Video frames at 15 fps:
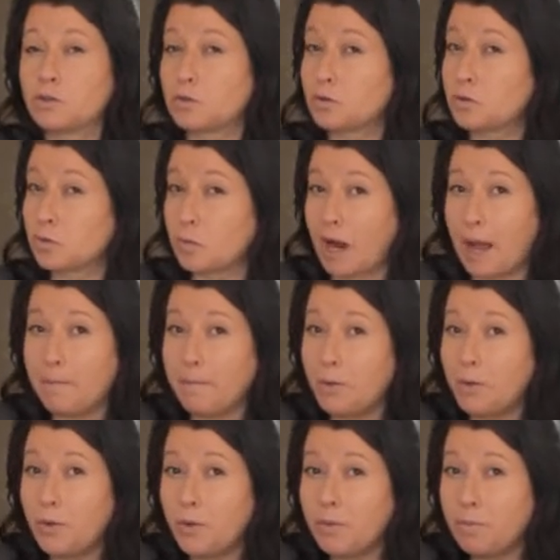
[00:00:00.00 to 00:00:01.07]

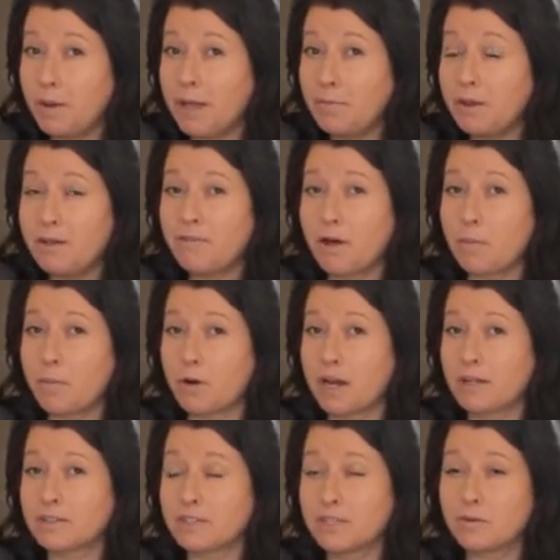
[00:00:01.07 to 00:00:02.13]
grackle, maybe, if I'm
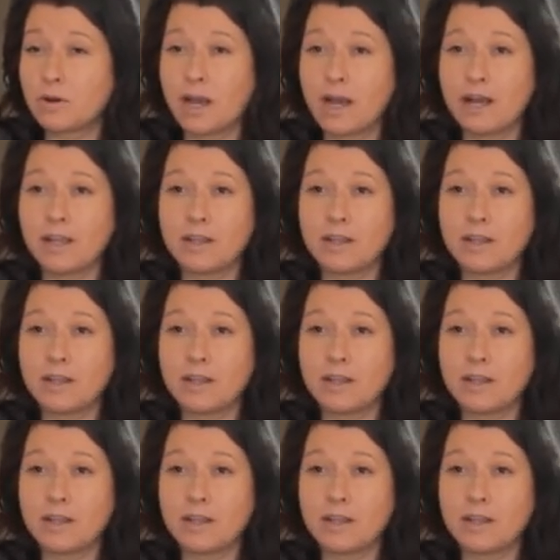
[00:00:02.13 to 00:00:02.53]
pronouncing it right.